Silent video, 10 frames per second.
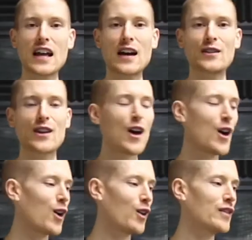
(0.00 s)
sound
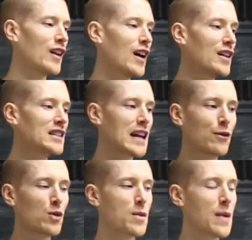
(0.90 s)
on
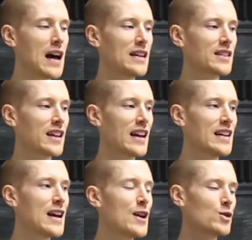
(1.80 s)
together with the band.
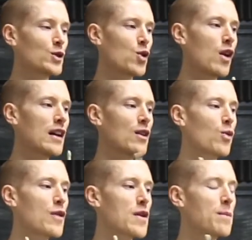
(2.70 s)
Okay, so we'll try it
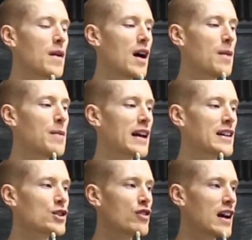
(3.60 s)
with the
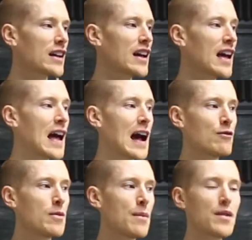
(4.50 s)
backing track, and
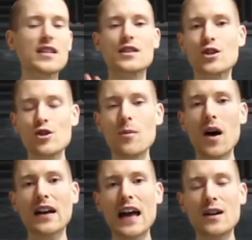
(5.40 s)
remember there's a
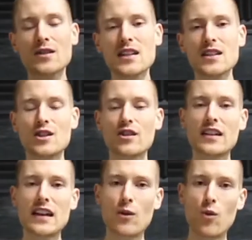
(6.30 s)
2-bar count in, so you're going
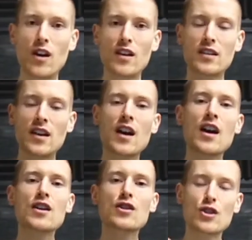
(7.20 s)
to hear 1,
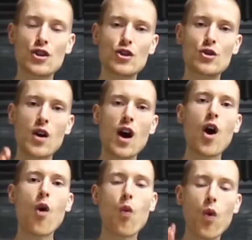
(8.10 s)
2,
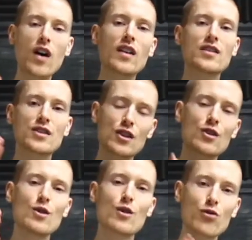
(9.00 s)
1,
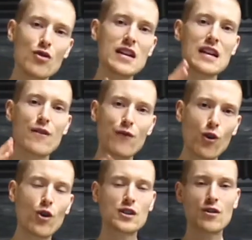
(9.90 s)
2, 3,
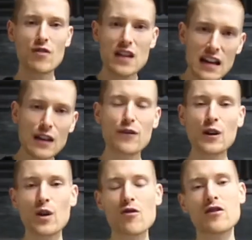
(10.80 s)
4. So really
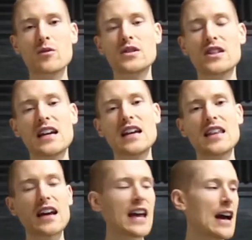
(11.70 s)
feel the rhythm as you hear
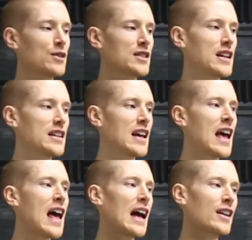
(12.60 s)
that count in,
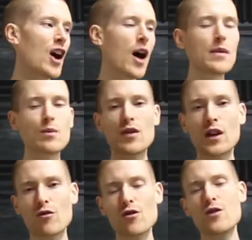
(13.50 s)
and come in with the
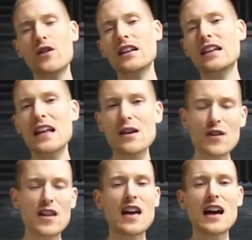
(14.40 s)
groove and give
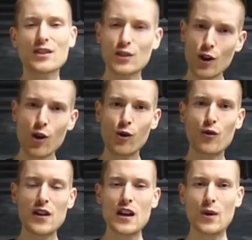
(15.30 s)
it that soul
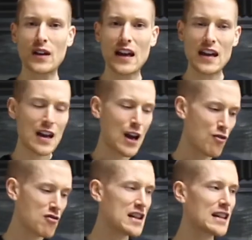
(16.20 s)
feel. Okay,
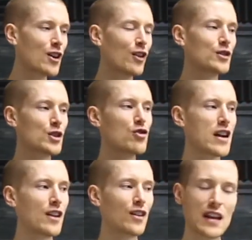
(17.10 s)
really
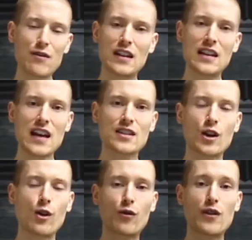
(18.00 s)
concentrate on giving it that
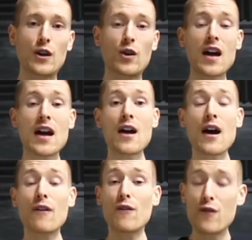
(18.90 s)
soul feel.
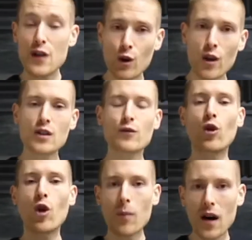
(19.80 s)
And feel those
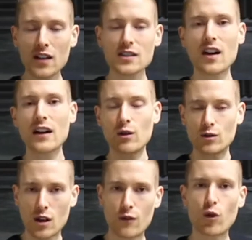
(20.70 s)
4-bar cycles,
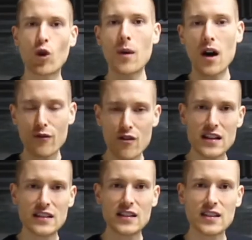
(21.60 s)
those 4-bar
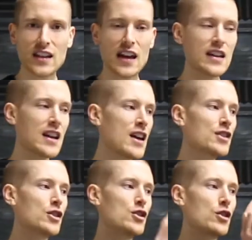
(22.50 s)
phrases, okay?
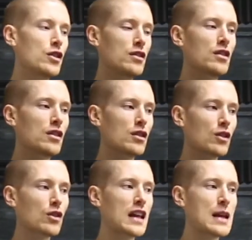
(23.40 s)
So you can
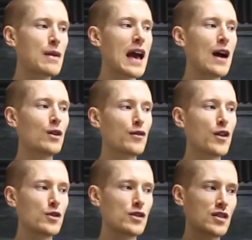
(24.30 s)
keep count of
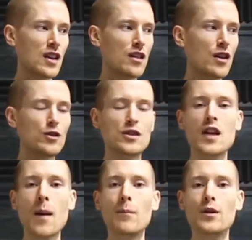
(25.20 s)
those
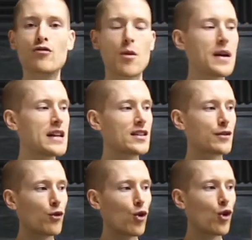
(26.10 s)
numbered repeats,
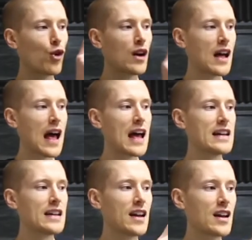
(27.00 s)
4,
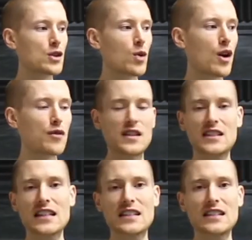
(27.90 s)
8, 12, and
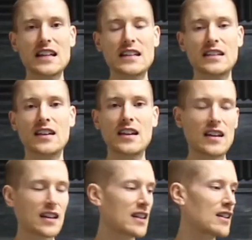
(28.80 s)
16.
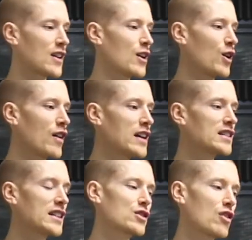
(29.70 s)
All right,
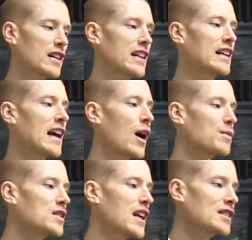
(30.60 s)
so let's try get up
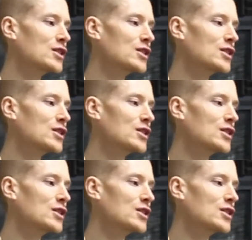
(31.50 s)
to that